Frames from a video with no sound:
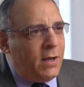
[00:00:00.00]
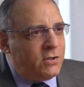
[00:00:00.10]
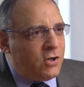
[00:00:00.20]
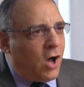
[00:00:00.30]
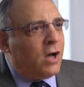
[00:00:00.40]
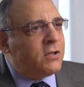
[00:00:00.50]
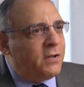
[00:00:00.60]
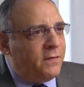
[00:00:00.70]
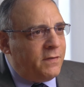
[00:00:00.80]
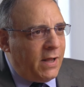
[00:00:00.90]

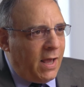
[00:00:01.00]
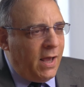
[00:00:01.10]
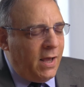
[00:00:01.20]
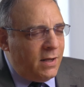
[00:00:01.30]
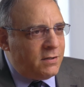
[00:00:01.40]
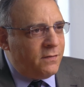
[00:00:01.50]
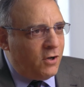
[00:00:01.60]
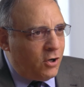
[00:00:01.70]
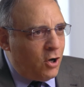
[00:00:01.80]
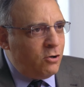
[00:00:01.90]
exhaustive days of
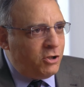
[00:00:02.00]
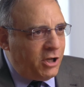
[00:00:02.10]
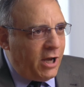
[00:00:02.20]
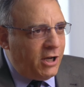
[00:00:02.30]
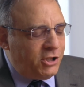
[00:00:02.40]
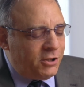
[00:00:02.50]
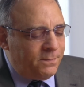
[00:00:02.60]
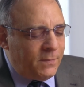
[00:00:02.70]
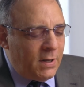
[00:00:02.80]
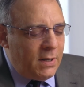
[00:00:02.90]
negotiation.